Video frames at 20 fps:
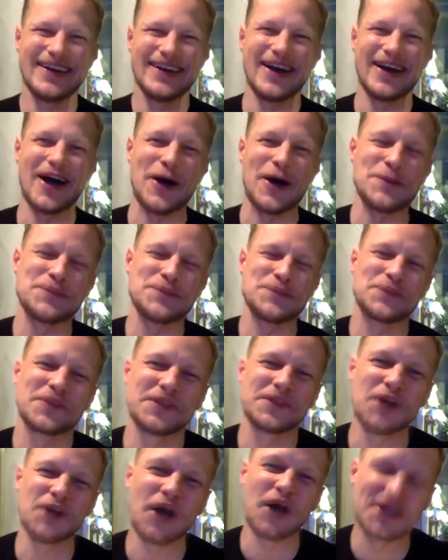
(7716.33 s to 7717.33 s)
um,
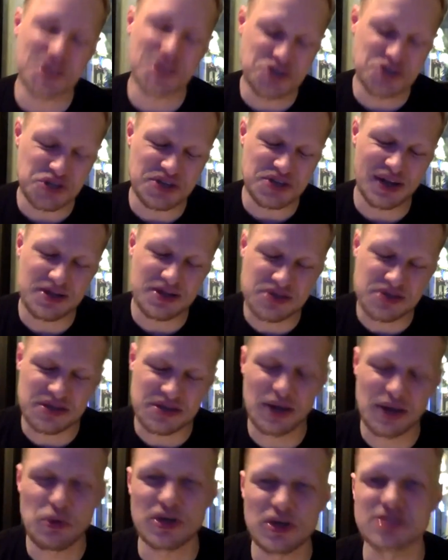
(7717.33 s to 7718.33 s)
you know, I, I should, I should,
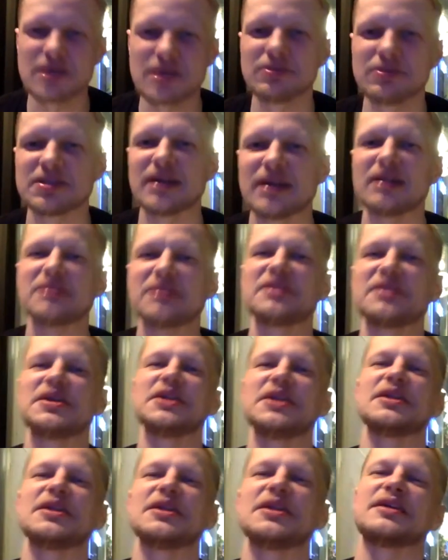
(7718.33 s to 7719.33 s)
I want to double down on
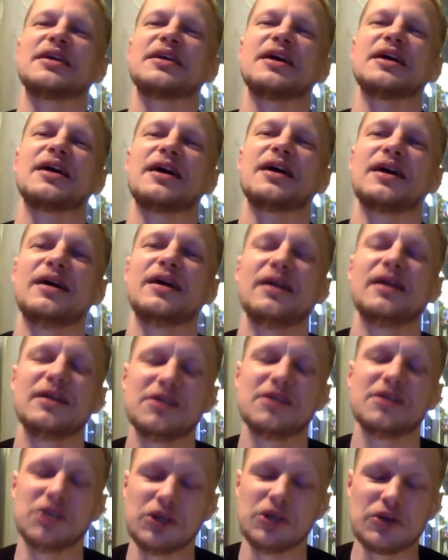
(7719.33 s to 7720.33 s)
the, like, uh,
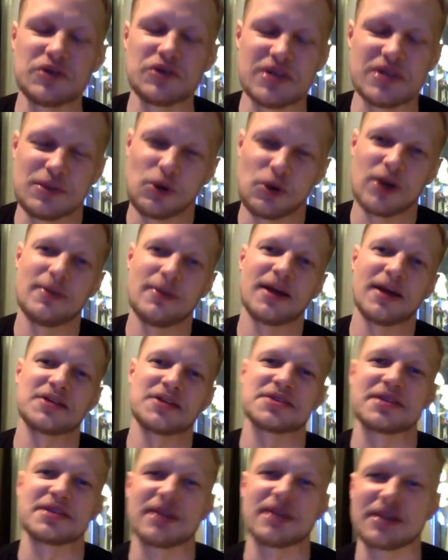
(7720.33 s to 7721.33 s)
you don't need to worry about
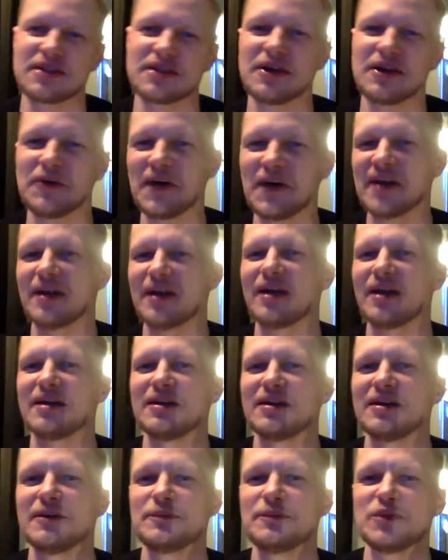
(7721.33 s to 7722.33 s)
us thing, though. I,
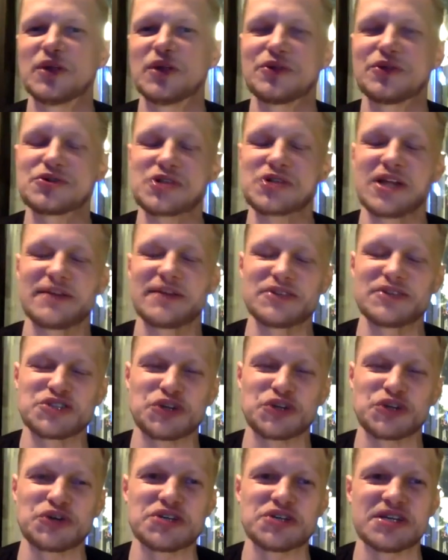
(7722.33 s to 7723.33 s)
I, you know, there's a lot of
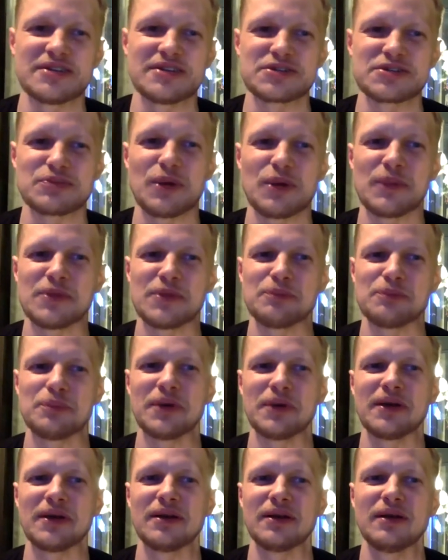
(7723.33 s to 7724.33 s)
uncertainty in this moment,
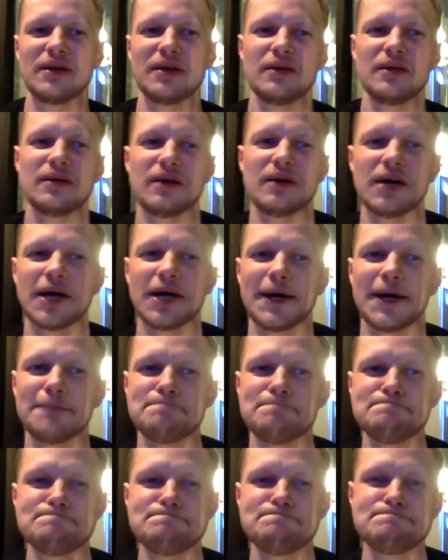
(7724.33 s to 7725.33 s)
but,
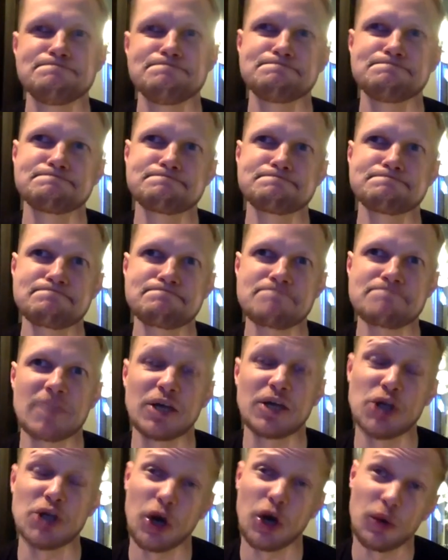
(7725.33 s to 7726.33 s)
um,
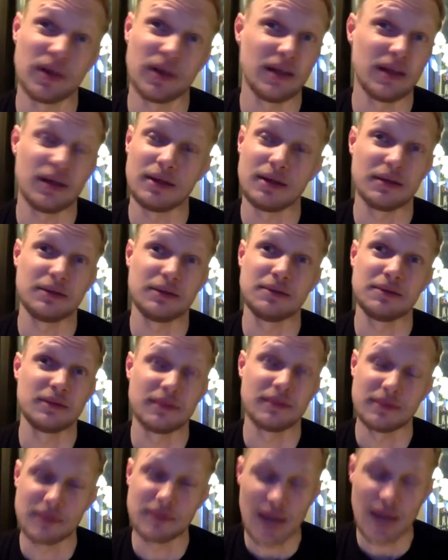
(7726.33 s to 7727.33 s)
you know, it, it,
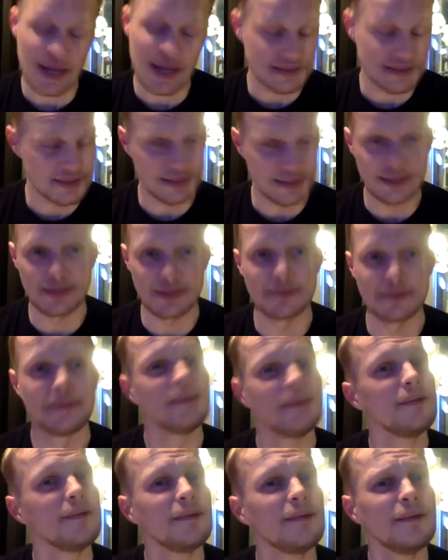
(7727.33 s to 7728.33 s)
not to,
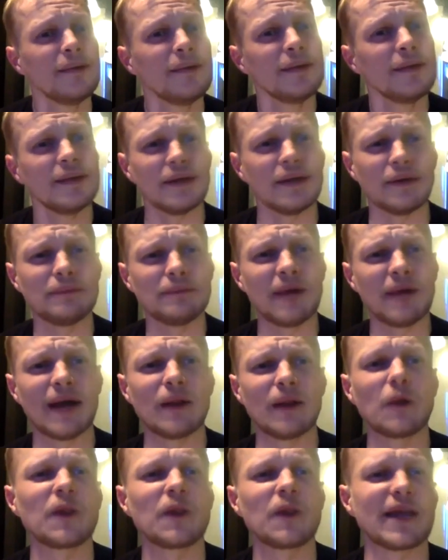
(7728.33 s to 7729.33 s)
you know, I
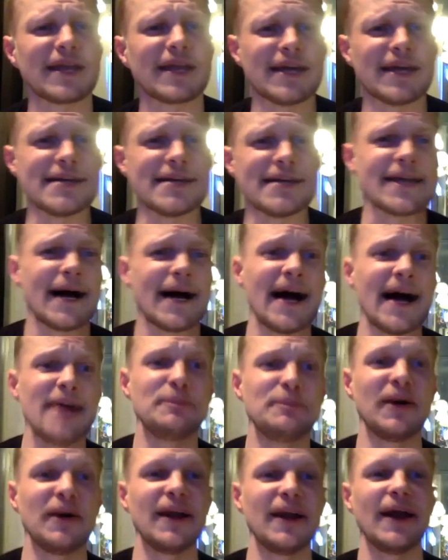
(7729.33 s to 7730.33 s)
look like a nice guy,
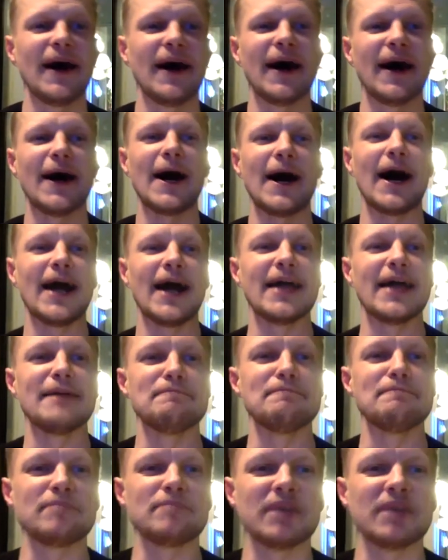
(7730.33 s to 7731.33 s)
but uh, I
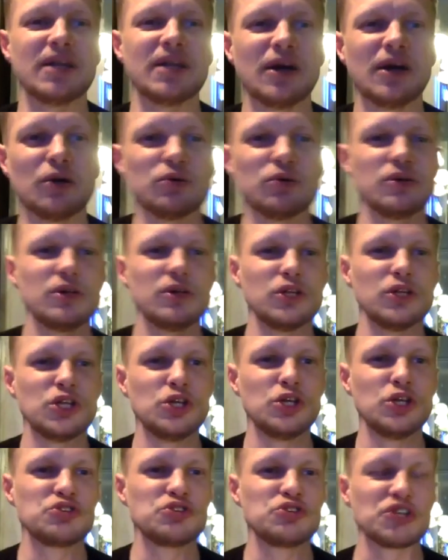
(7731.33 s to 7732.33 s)
am, you know,
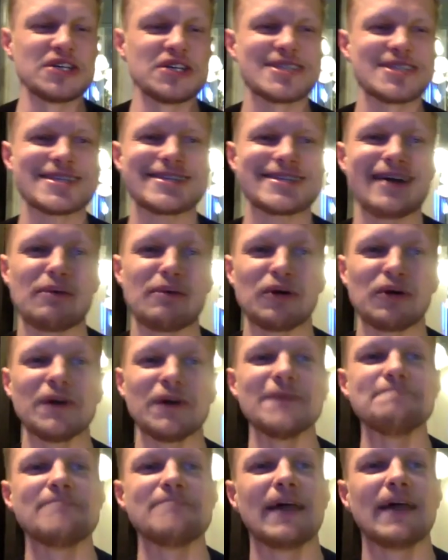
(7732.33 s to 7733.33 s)
hugely
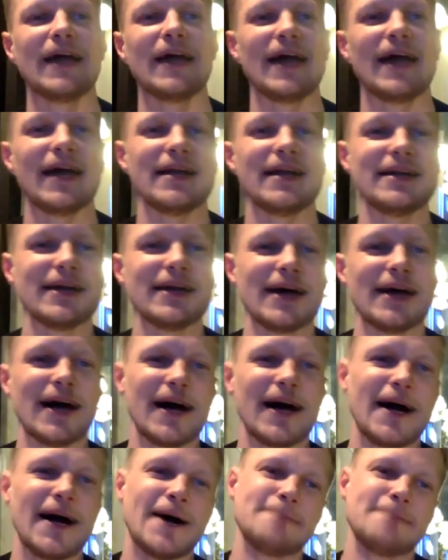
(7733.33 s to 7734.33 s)
stubborn. And,
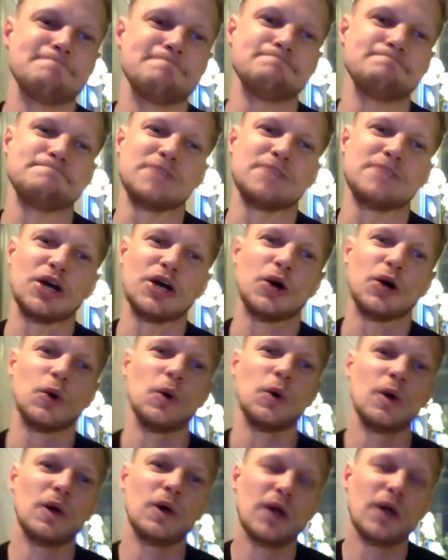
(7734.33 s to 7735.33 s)
um, you know,
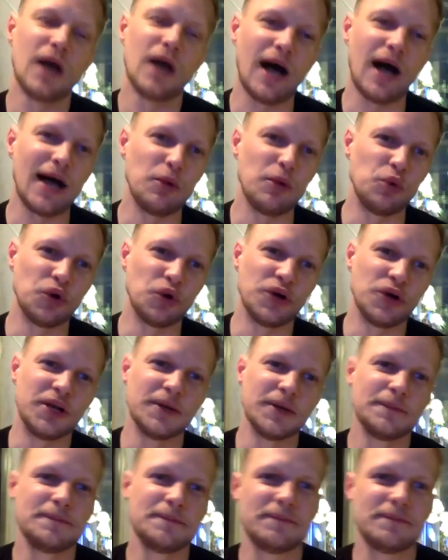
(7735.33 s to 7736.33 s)
I would,
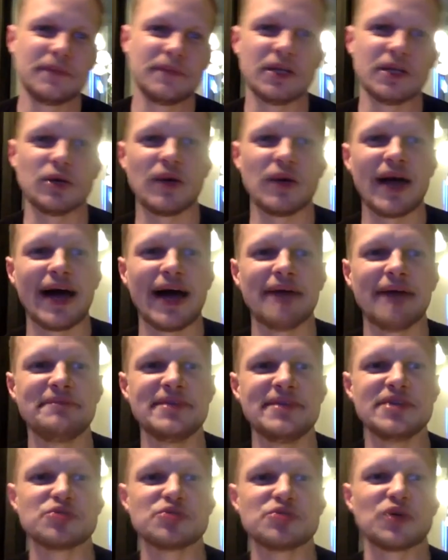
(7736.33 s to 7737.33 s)
you know, have
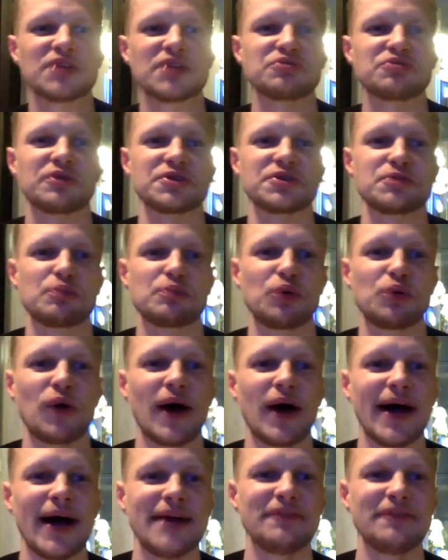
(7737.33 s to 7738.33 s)
these restaurants
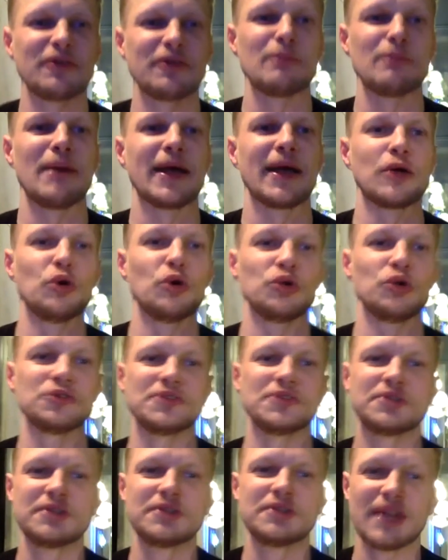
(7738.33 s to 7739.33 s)
pried from my gold,
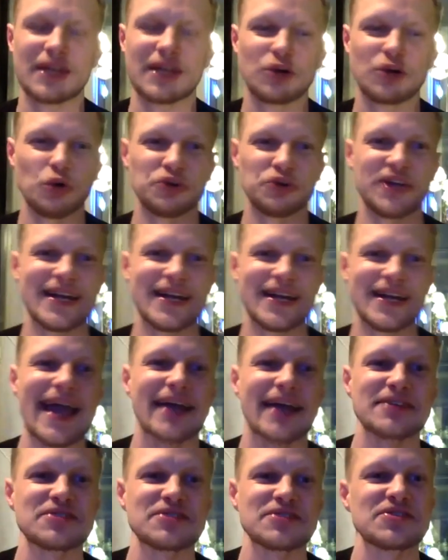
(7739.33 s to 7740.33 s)
like cold dead
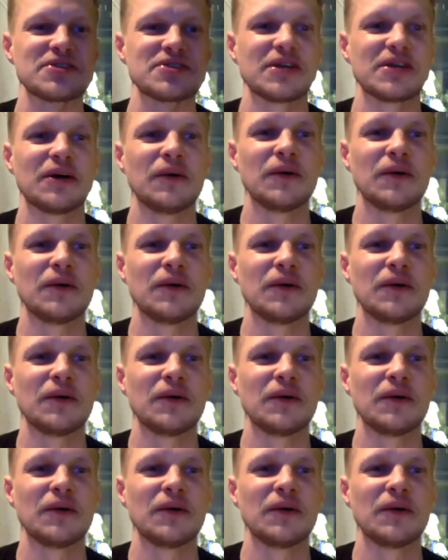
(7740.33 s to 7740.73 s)
hands. So